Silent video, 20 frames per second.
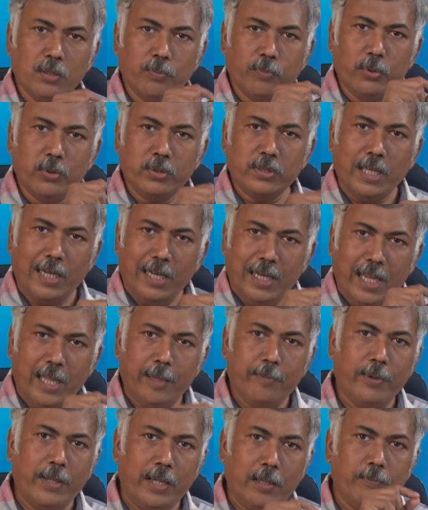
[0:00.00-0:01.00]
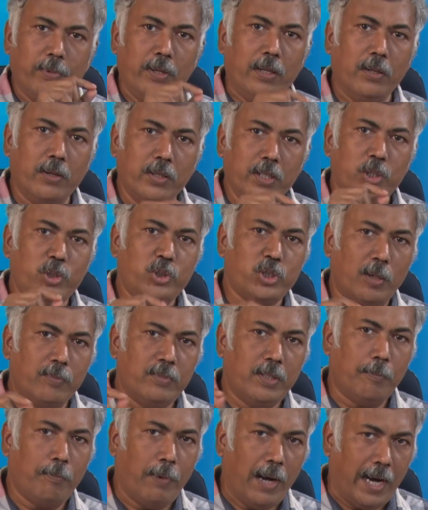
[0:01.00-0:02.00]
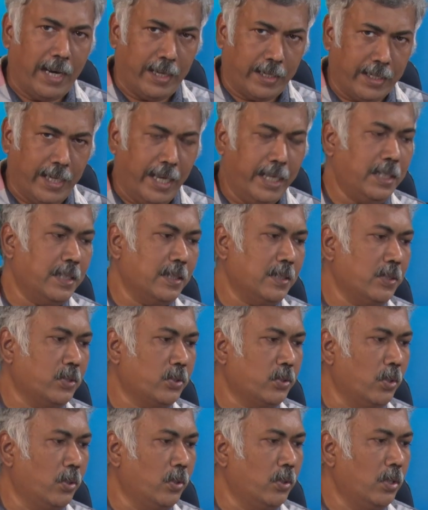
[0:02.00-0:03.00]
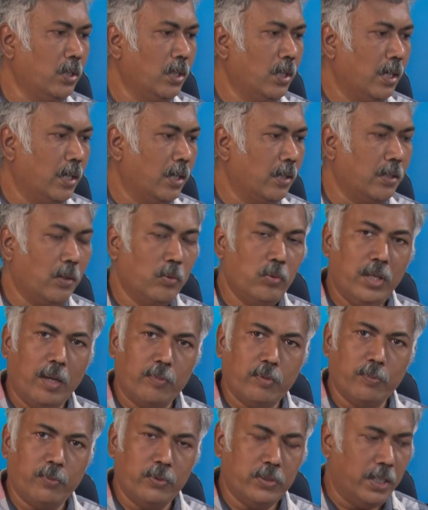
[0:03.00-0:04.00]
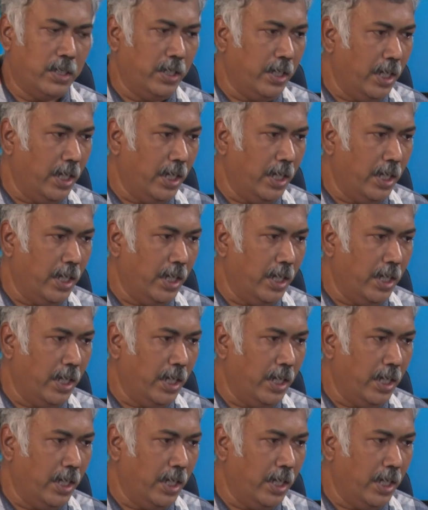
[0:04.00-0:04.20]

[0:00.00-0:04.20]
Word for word: put the label below each of the bar, right. So, uh, we have to put the